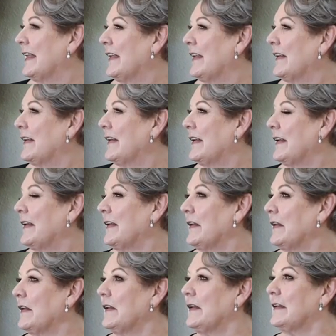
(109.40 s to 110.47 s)

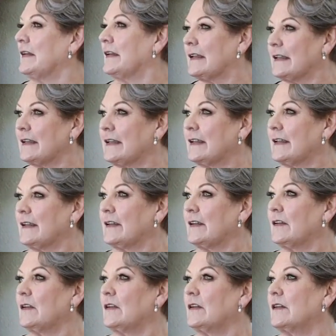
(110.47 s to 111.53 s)

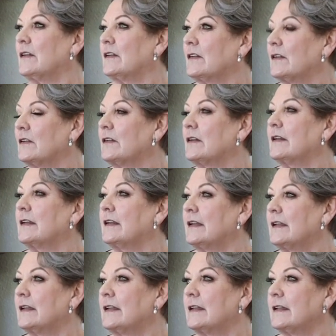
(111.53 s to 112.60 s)

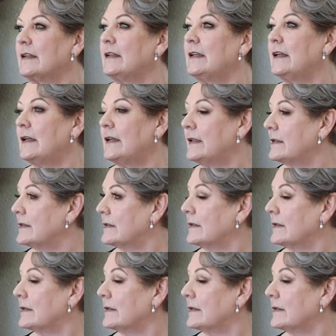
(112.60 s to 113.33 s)
No words are spoken by the person on screen.